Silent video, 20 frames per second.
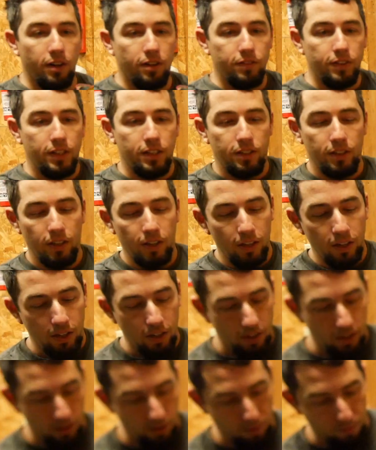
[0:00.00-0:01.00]
of it.
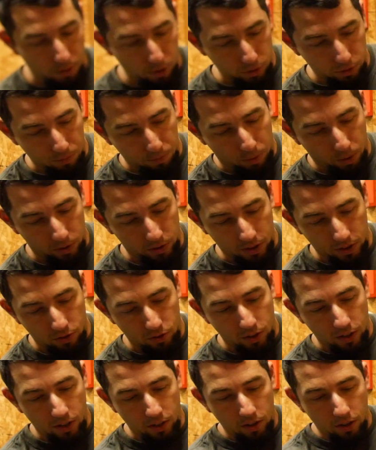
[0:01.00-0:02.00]
The most important things you
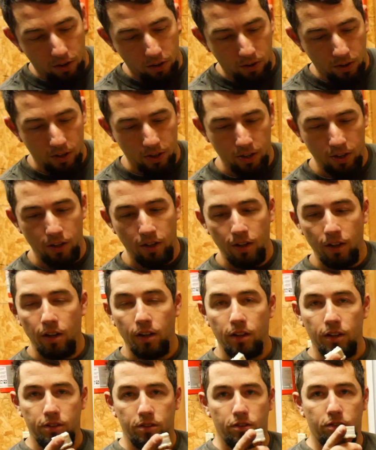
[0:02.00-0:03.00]
need to know
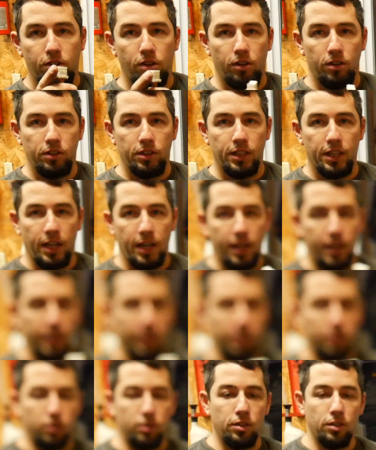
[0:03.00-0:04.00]
This is called the
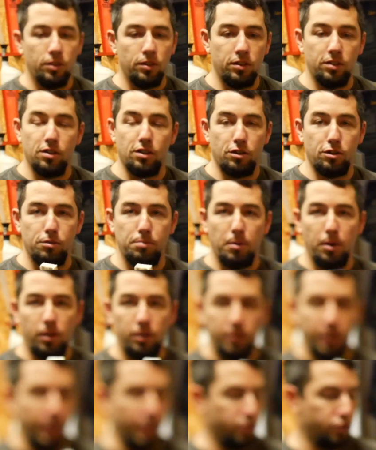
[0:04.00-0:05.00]
IL2. This is a small
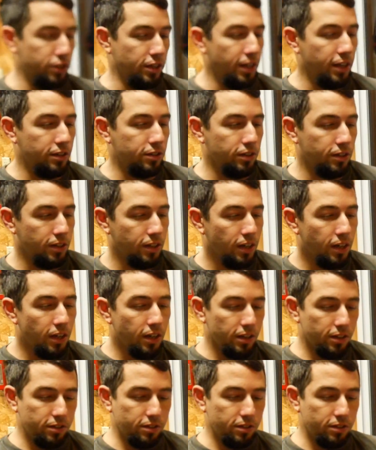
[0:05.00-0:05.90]
dash connector. This